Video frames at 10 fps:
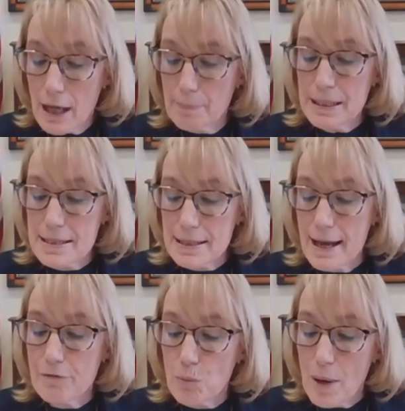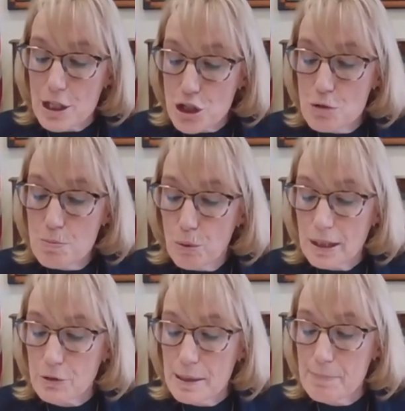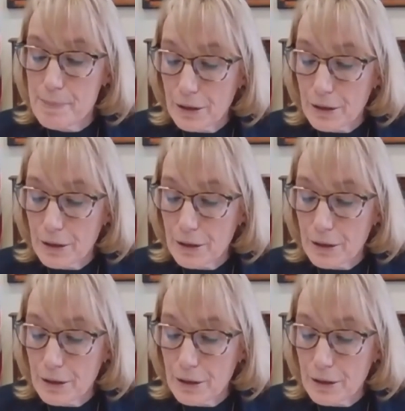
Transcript: companies gave away $2.3